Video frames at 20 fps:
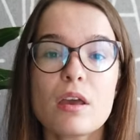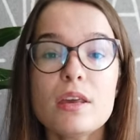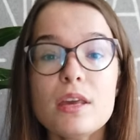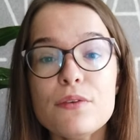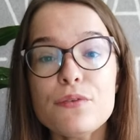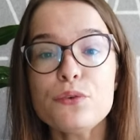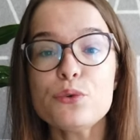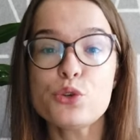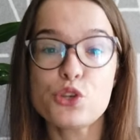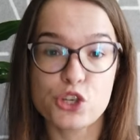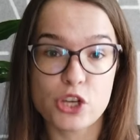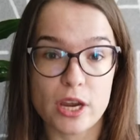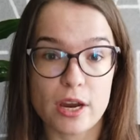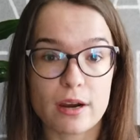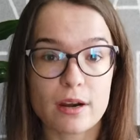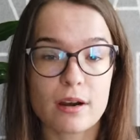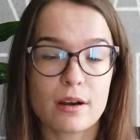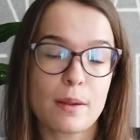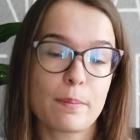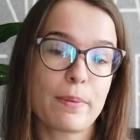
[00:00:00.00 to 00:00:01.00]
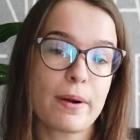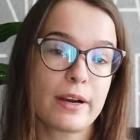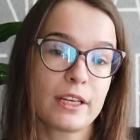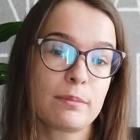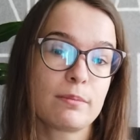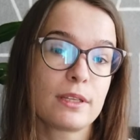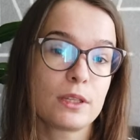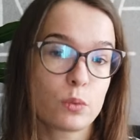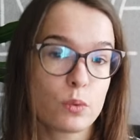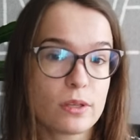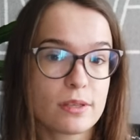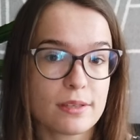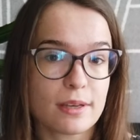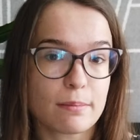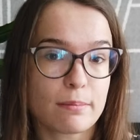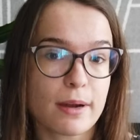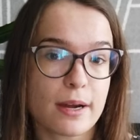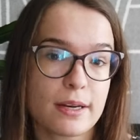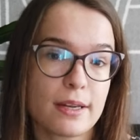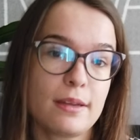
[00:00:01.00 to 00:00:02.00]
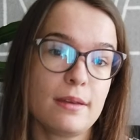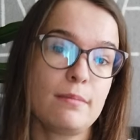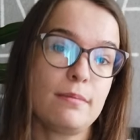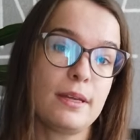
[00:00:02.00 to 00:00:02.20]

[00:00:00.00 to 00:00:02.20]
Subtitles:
If you share an apartment with somebody,